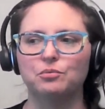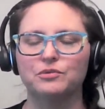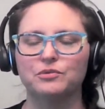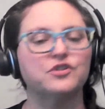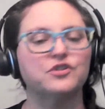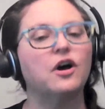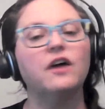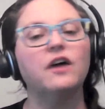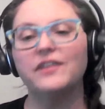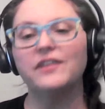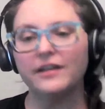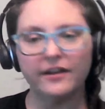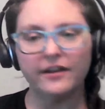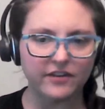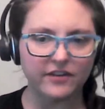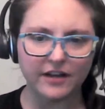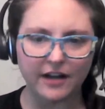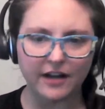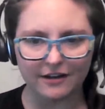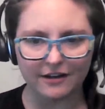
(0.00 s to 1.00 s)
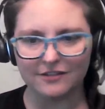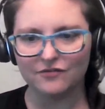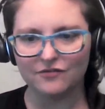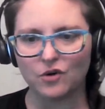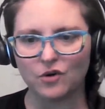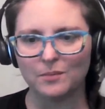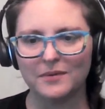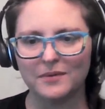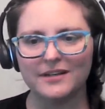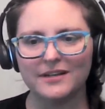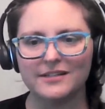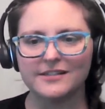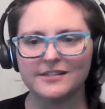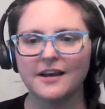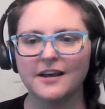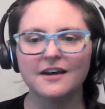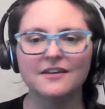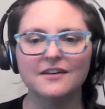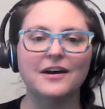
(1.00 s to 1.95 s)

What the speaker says: resolve any of the nonconformities